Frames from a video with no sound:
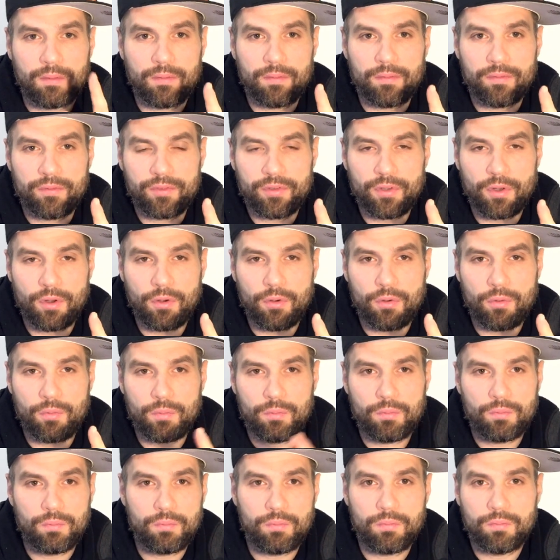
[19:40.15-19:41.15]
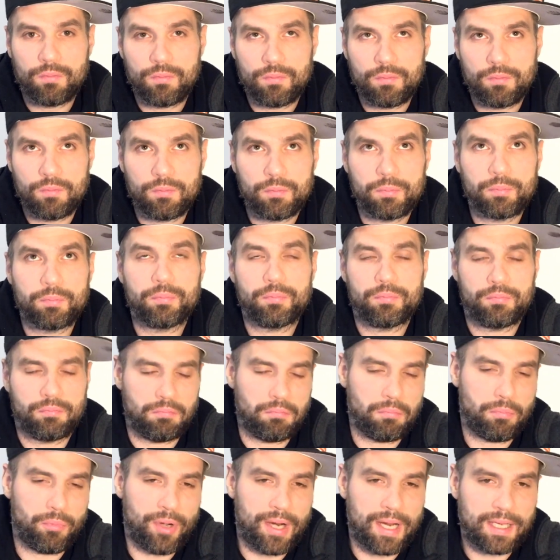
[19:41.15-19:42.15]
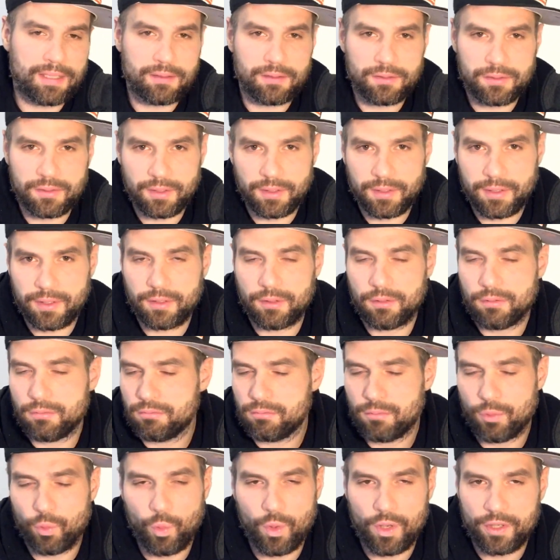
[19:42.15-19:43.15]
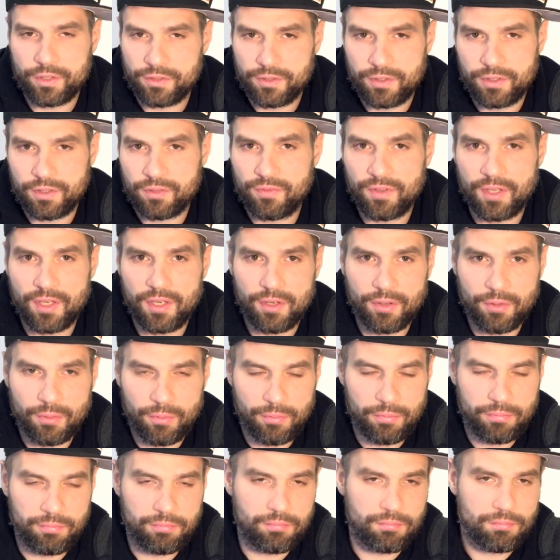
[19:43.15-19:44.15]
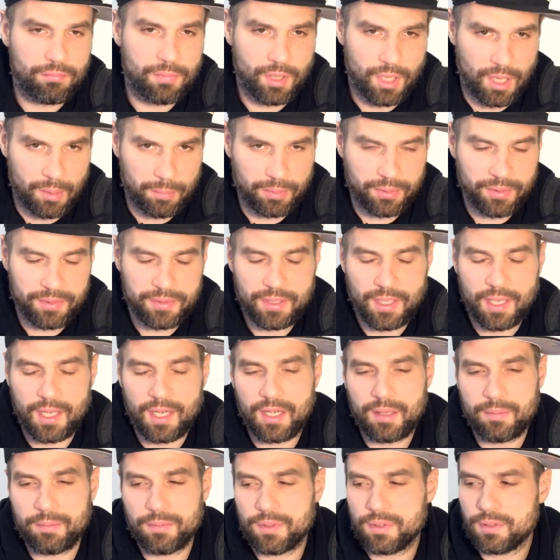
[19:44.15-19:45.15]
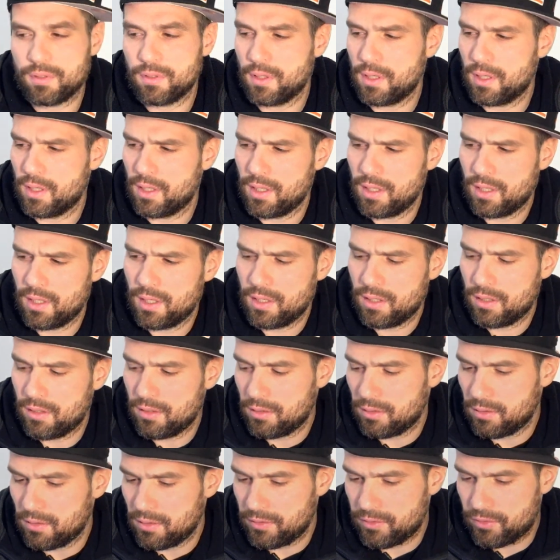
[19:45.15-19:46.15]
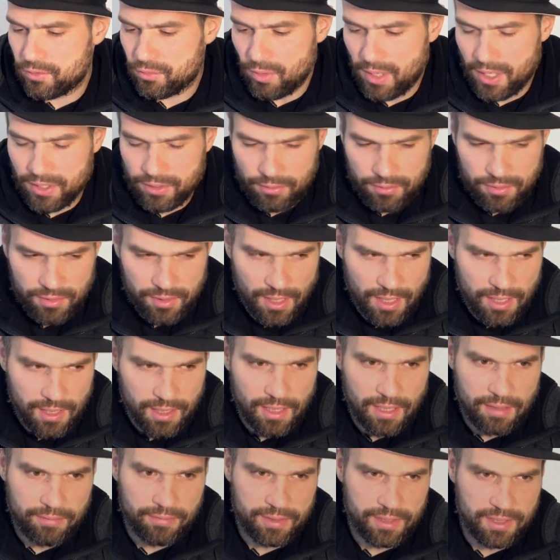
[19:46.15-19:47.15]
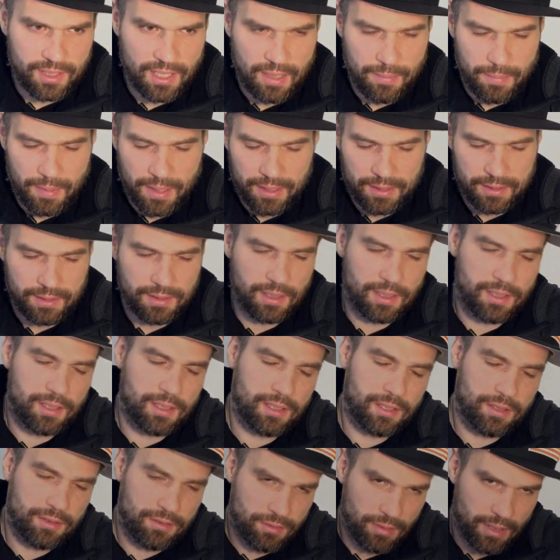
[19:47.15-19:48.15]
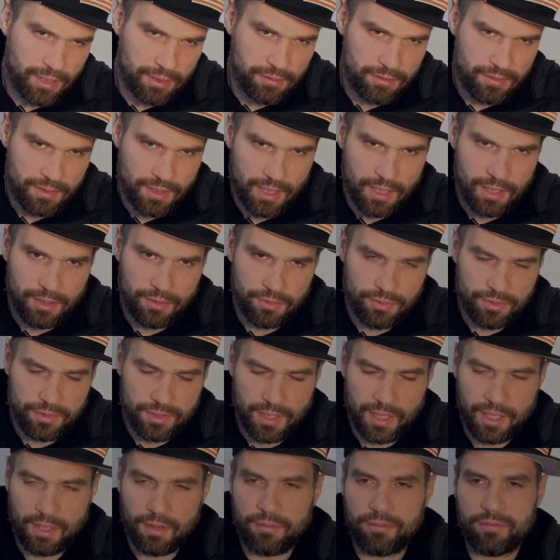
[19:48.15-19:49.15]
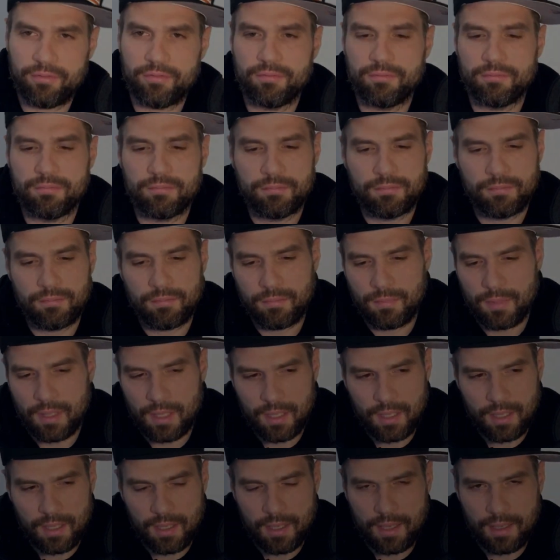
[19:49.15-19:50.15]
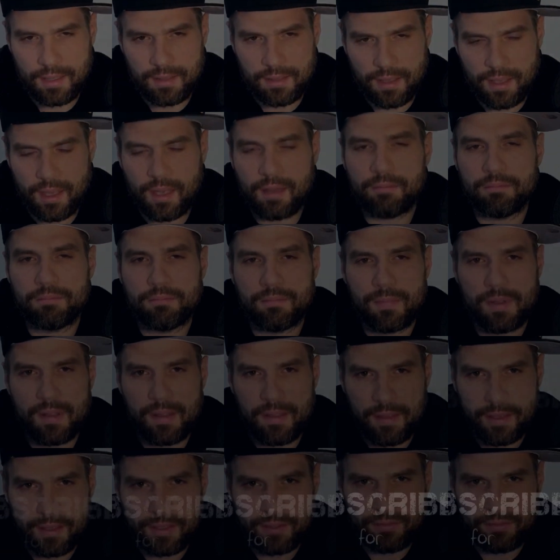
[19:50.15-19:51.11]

So practice a little. Watch this video a couple of times. Try to say it every time I say it. Try to say it yourself. And yeah, thanks